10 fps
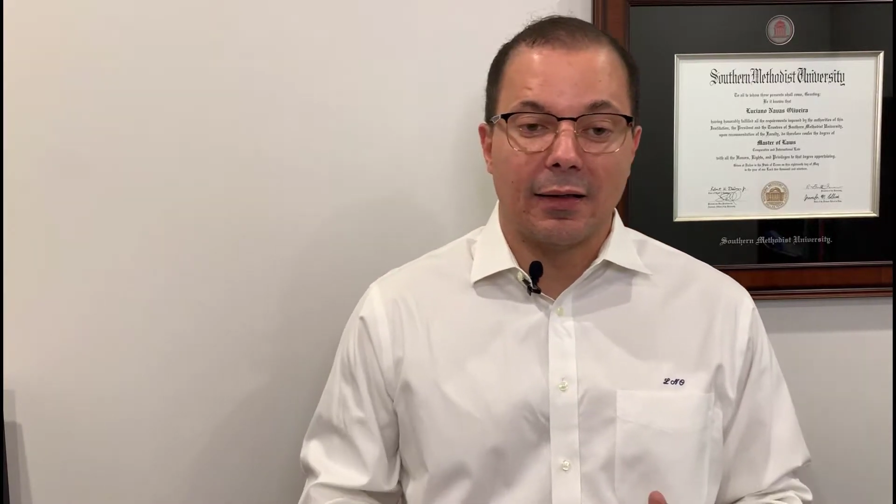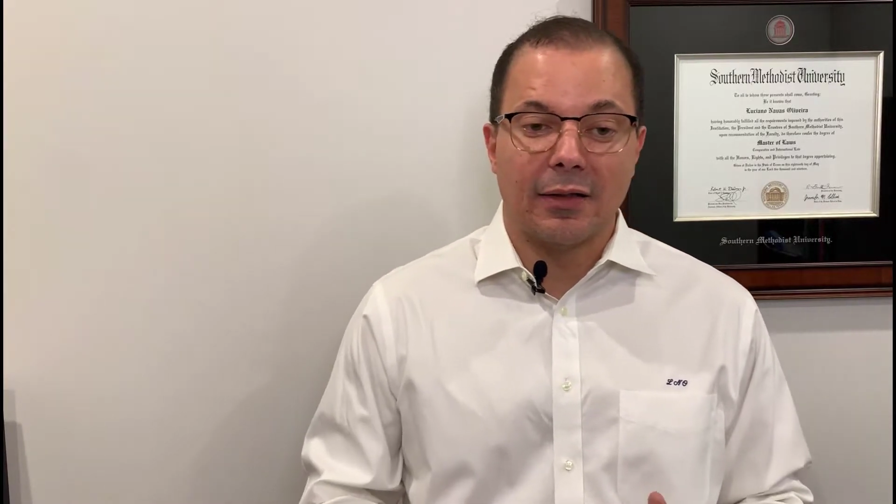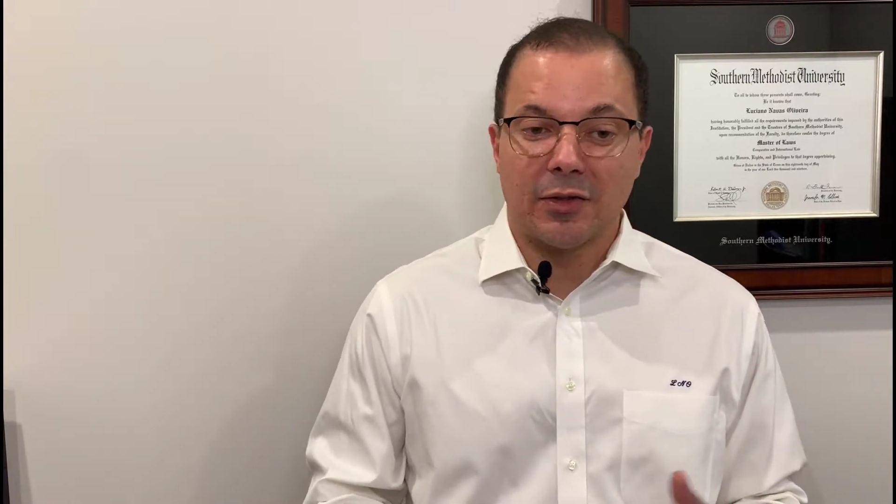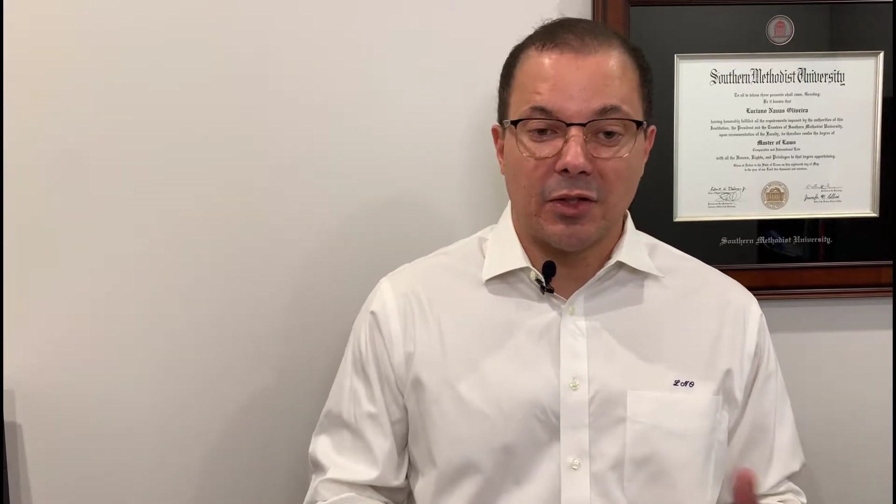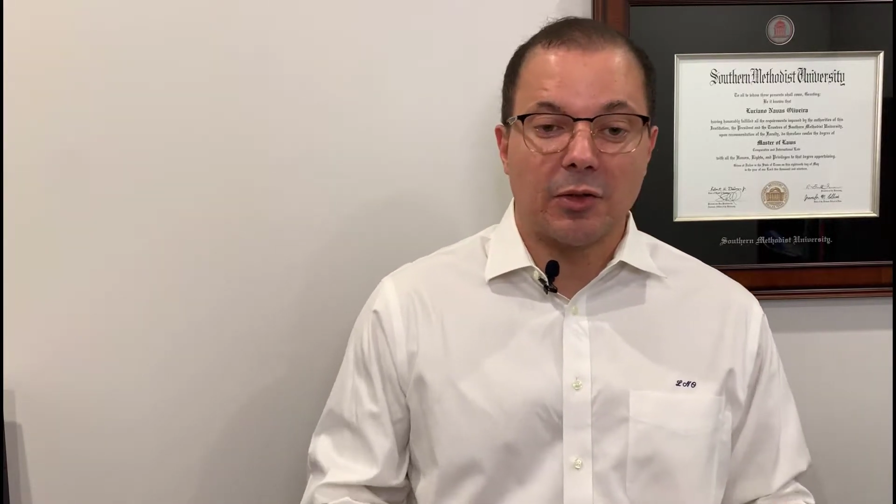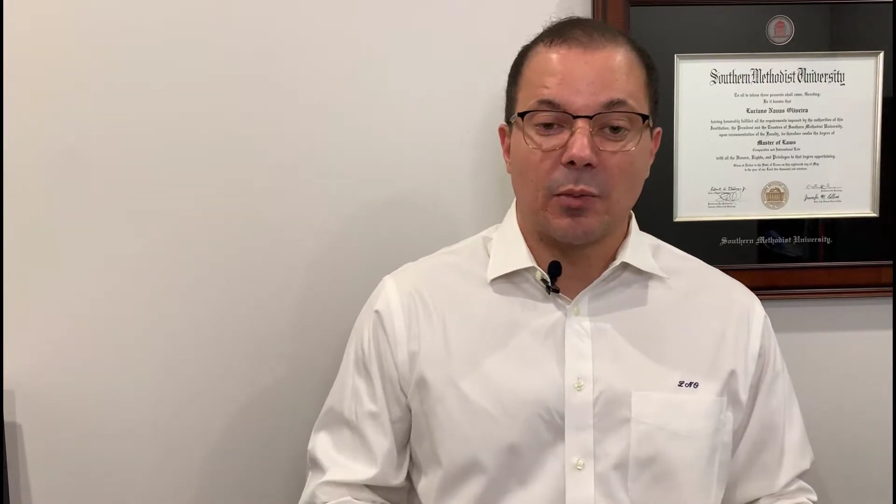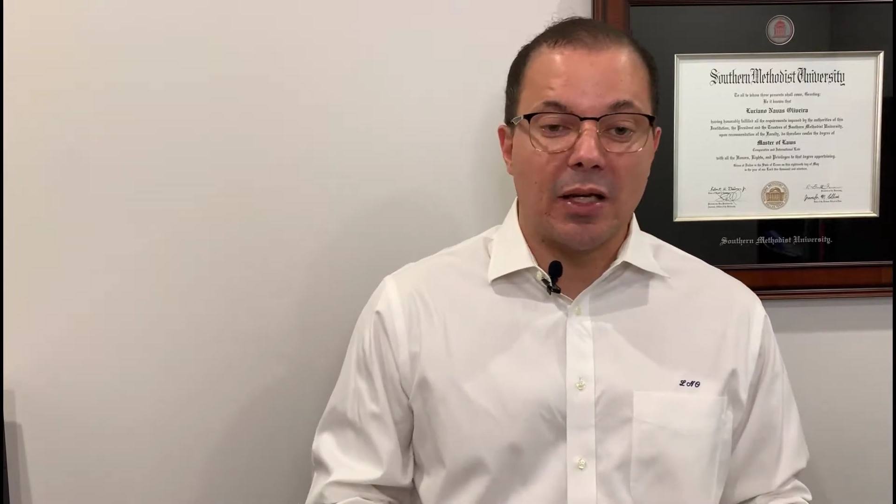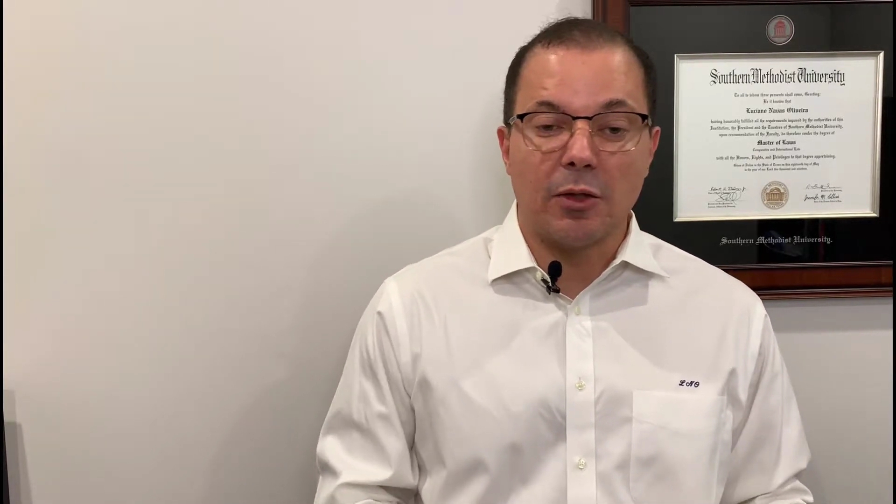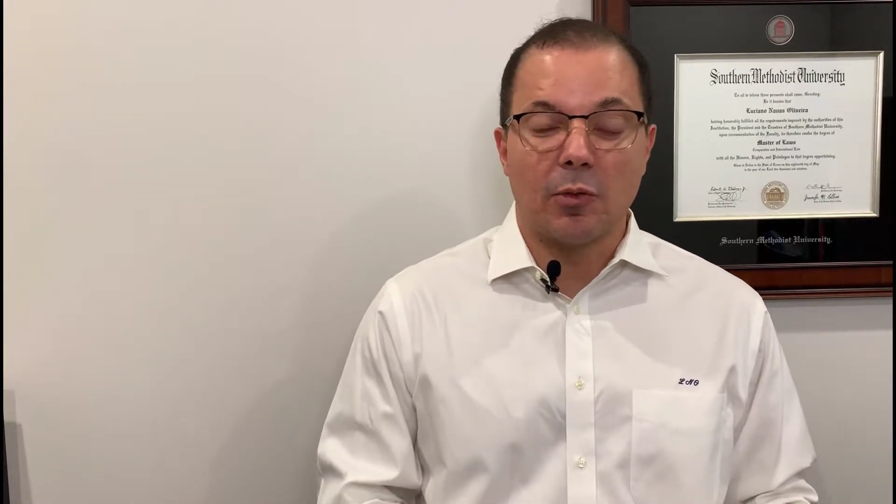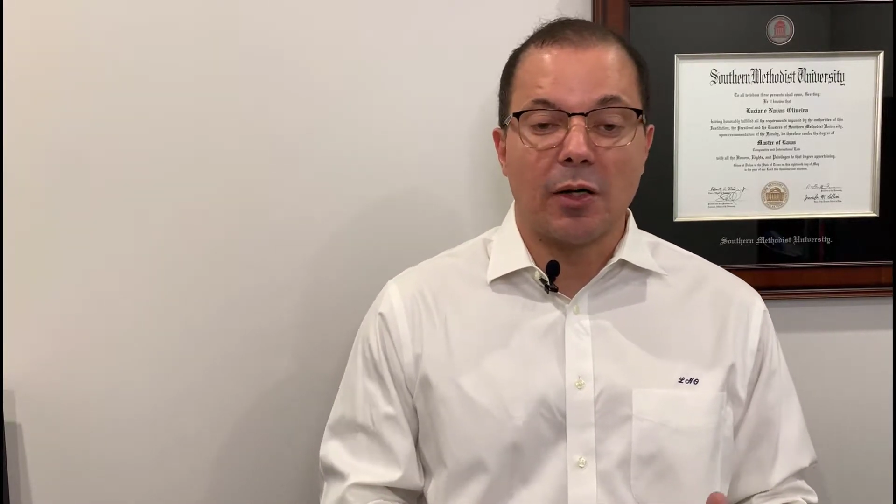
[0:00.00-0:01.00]
In a certain
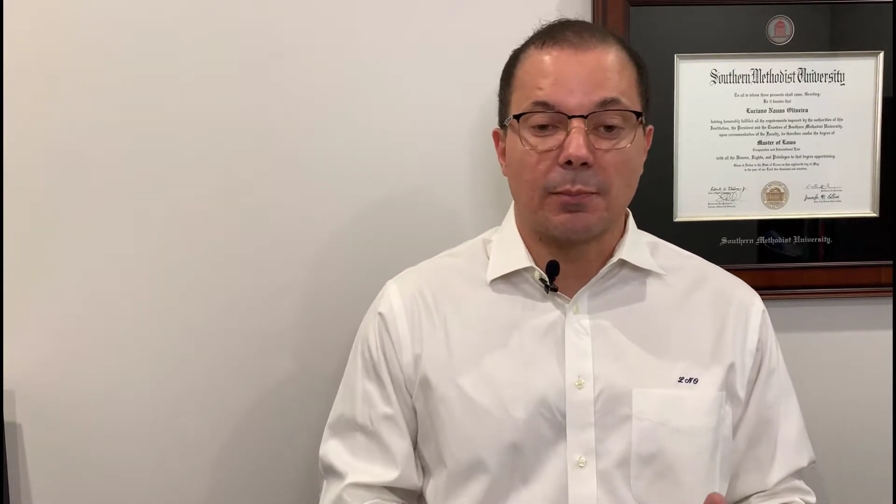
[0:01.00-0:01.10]
way, you are